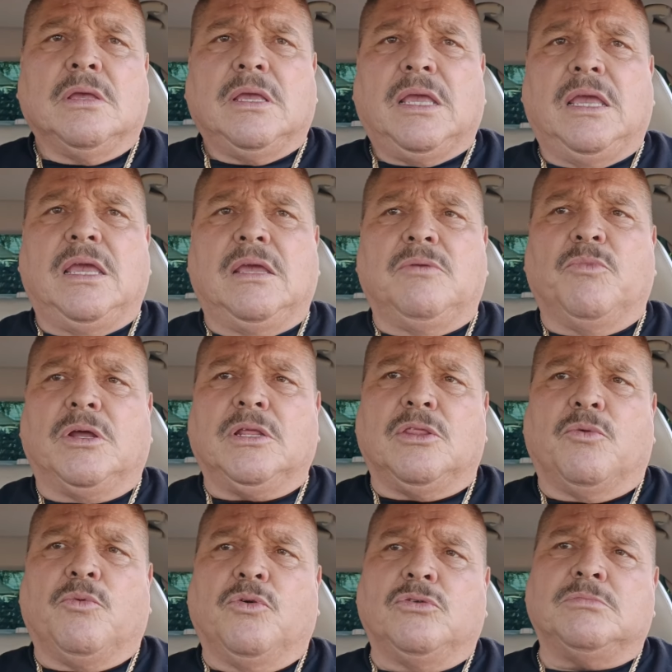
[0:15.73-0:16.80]
in one of
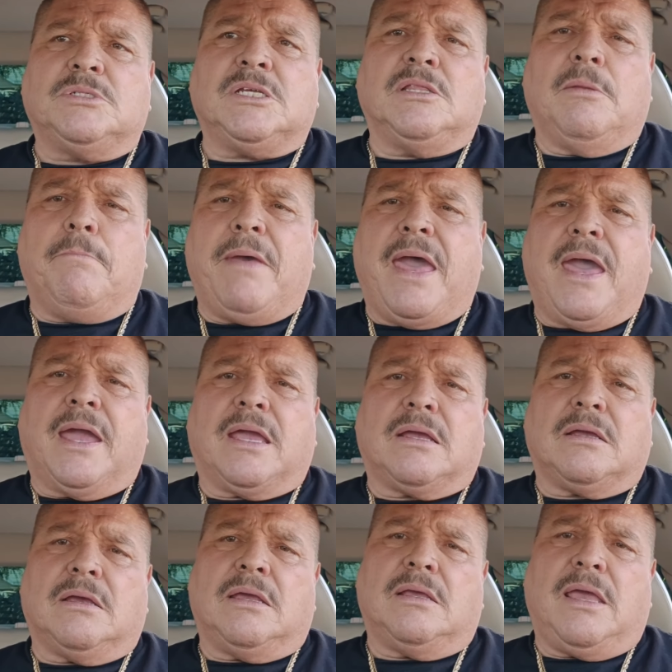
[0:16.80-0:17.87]
the rooms in the back,
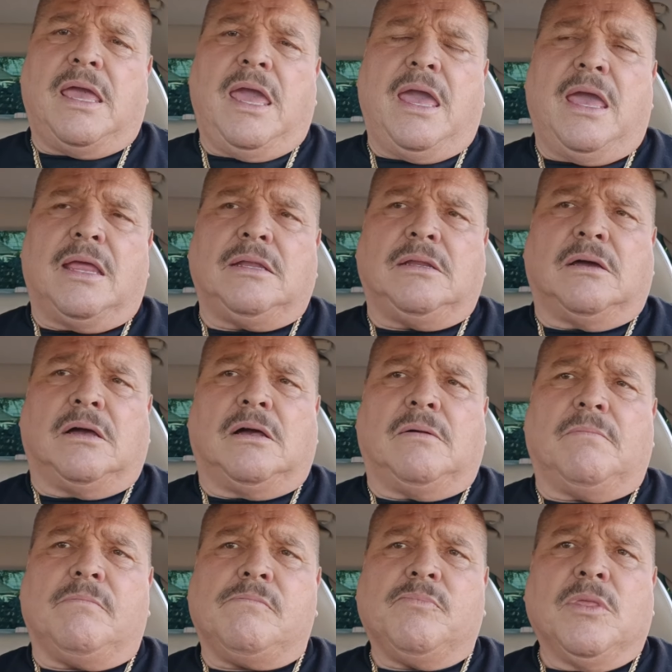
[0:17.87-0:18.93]
and
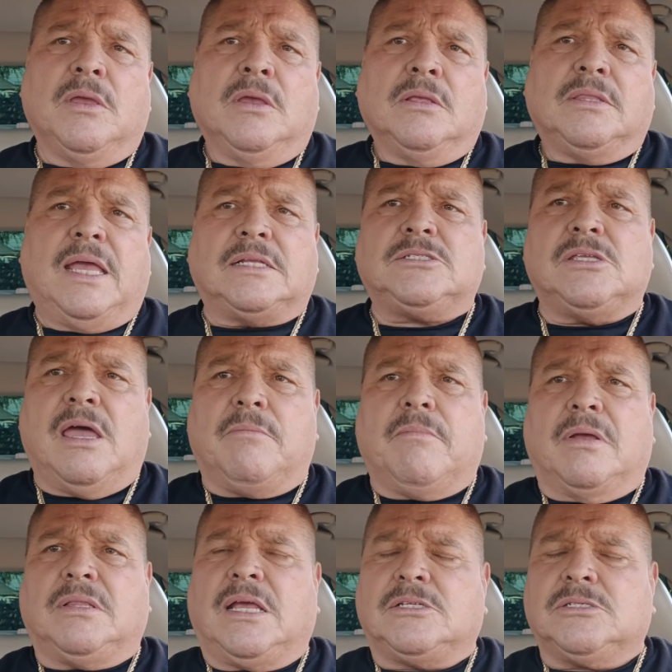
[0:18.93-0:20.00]
um, that's
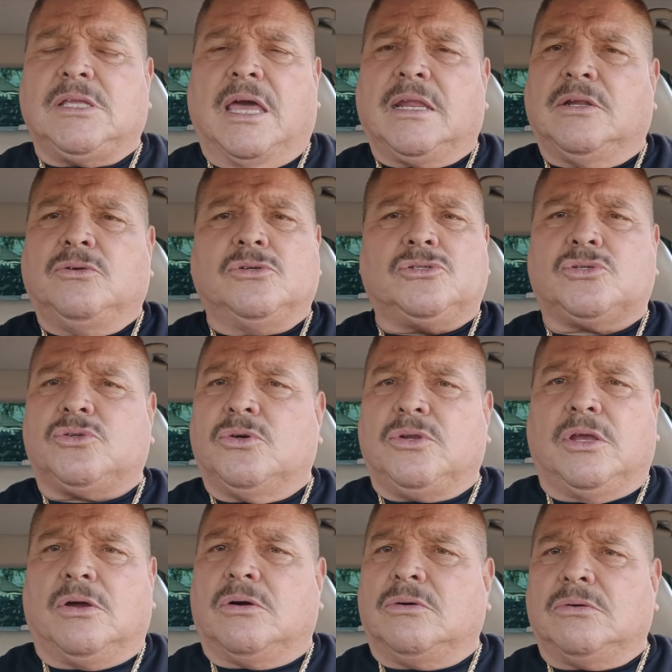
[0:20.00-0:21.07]
not that's not a new
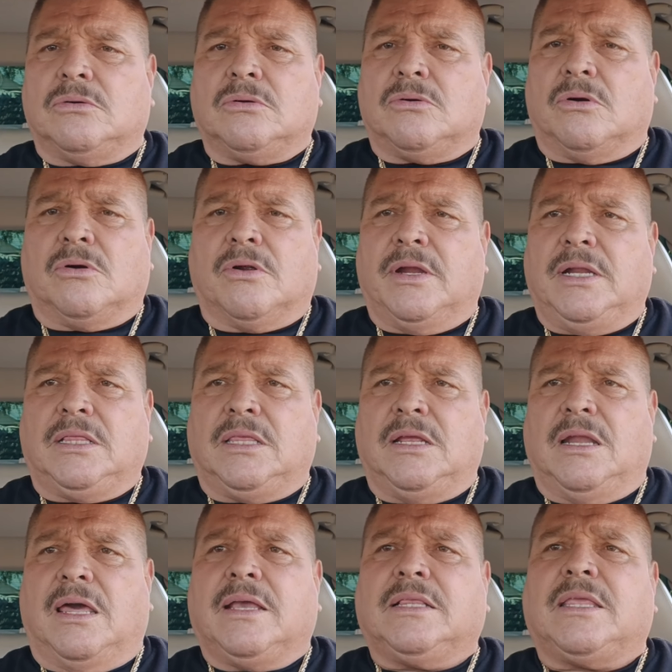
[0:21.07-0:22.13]
studio or anything
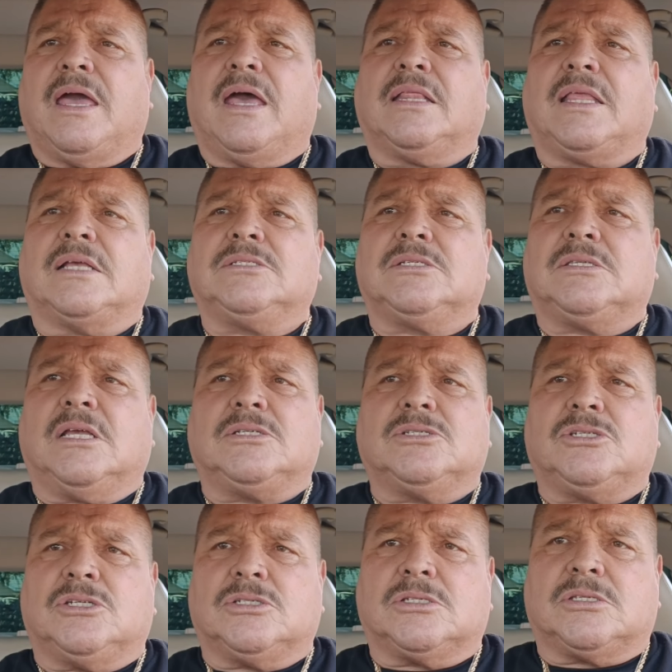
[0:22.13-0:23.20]
like that. That's that's
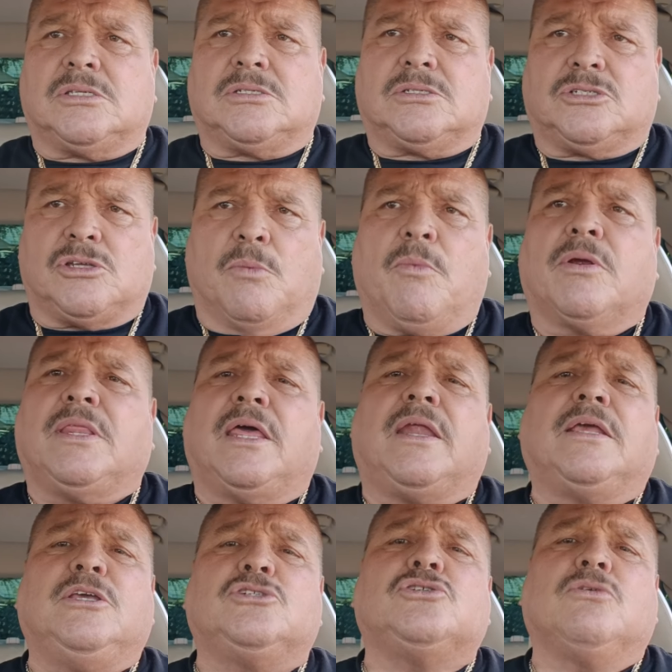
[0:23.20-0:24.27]
just somewhere that
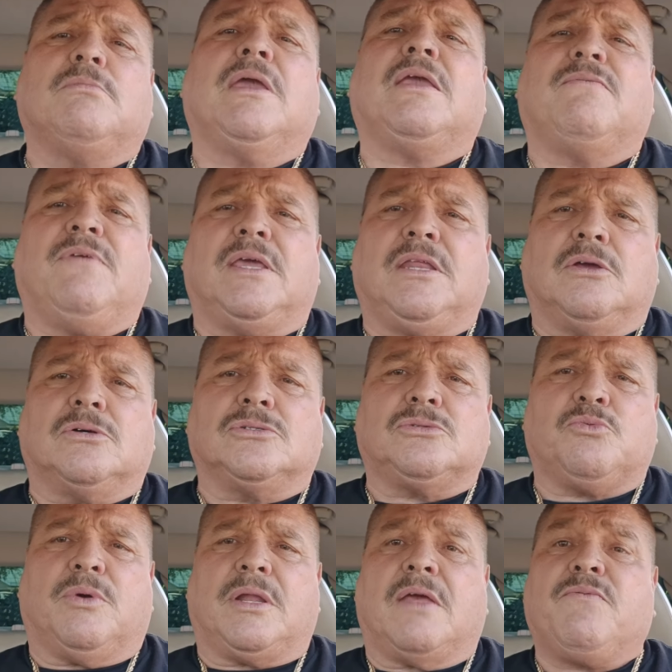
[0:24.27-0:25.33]
I used to make videos
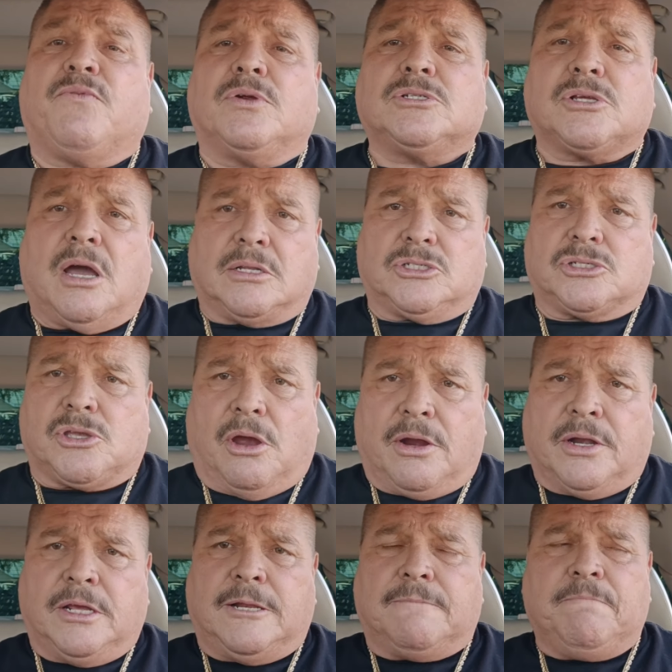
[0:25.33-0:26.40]
when I first got
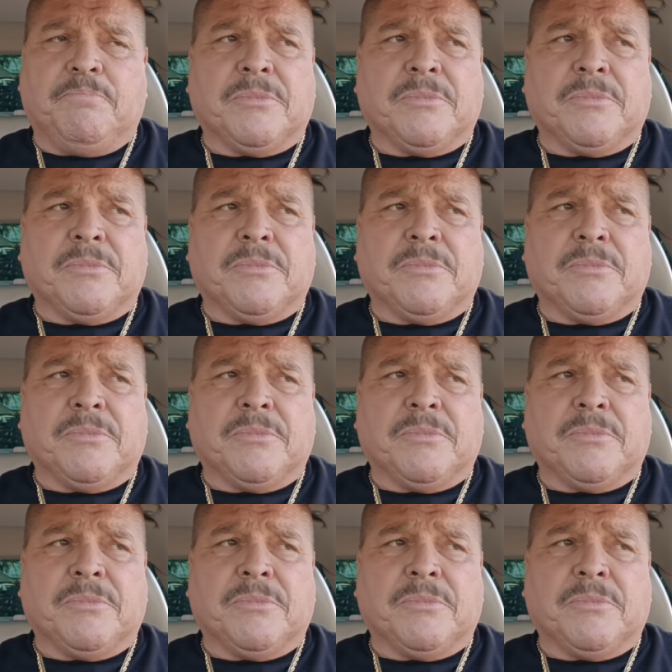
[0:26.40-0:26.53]
started.